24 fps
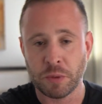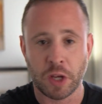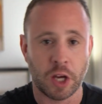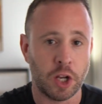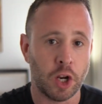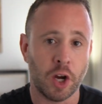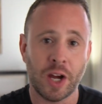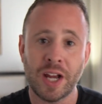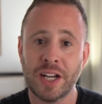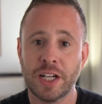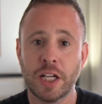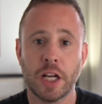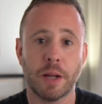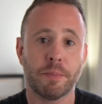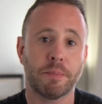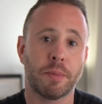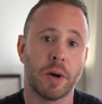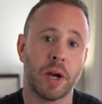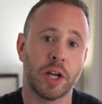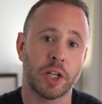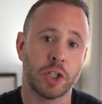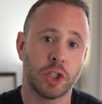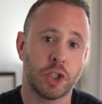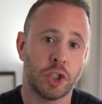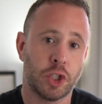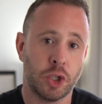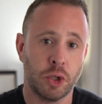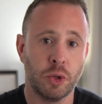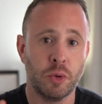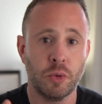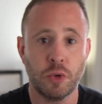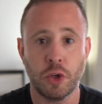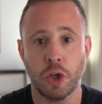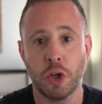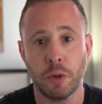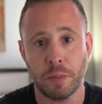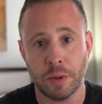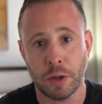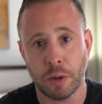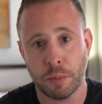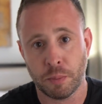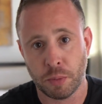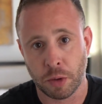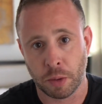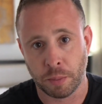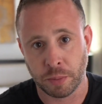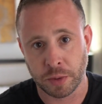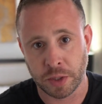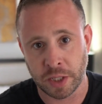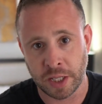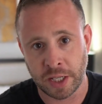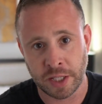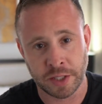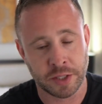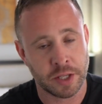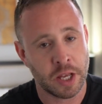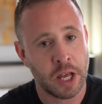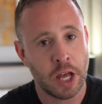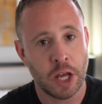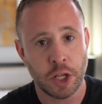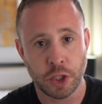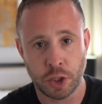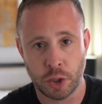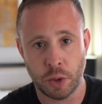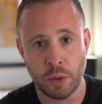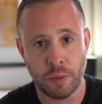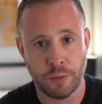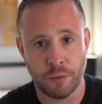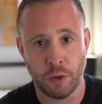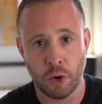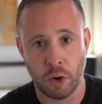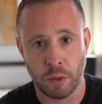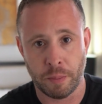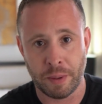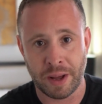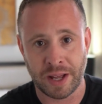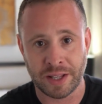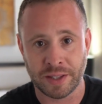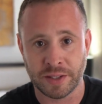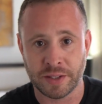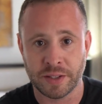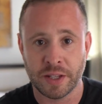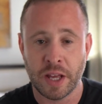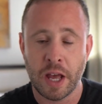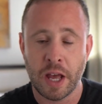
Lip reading: And I ended up buying 2 new build properties, 2 4-beds,